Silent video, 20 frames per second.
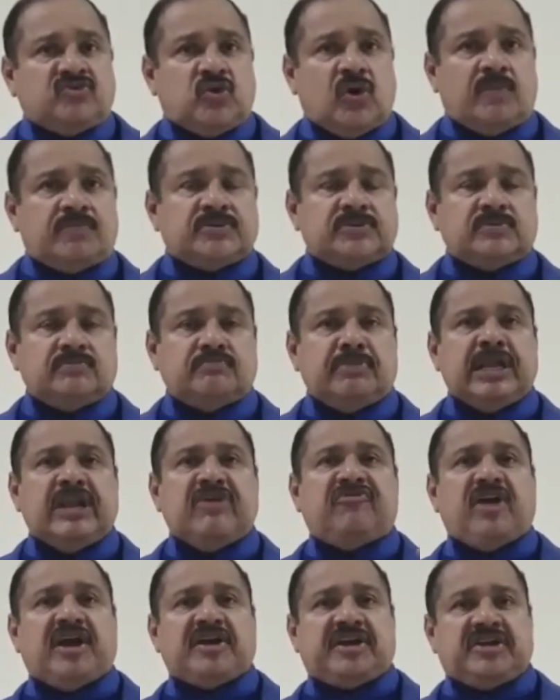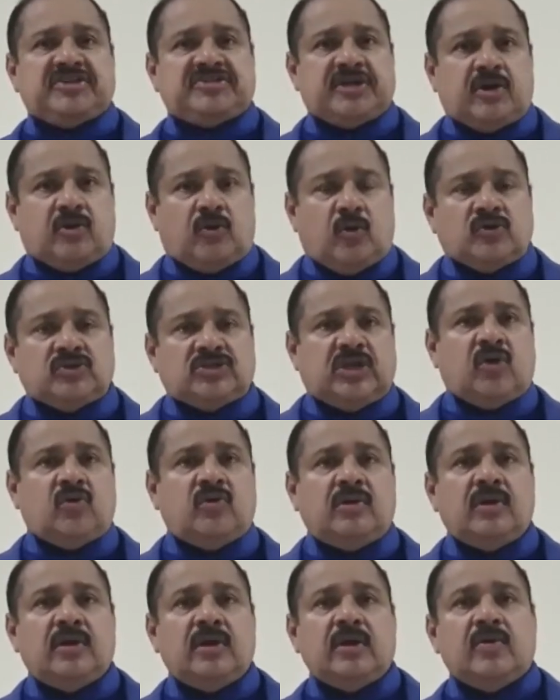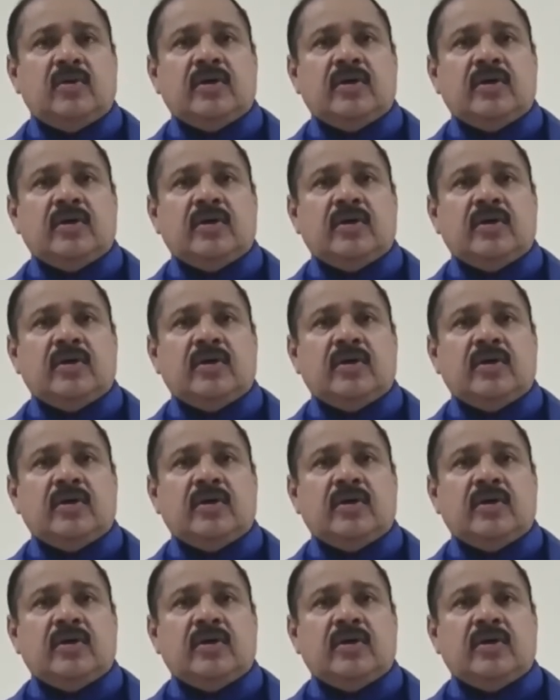jobs, many factories are closed down.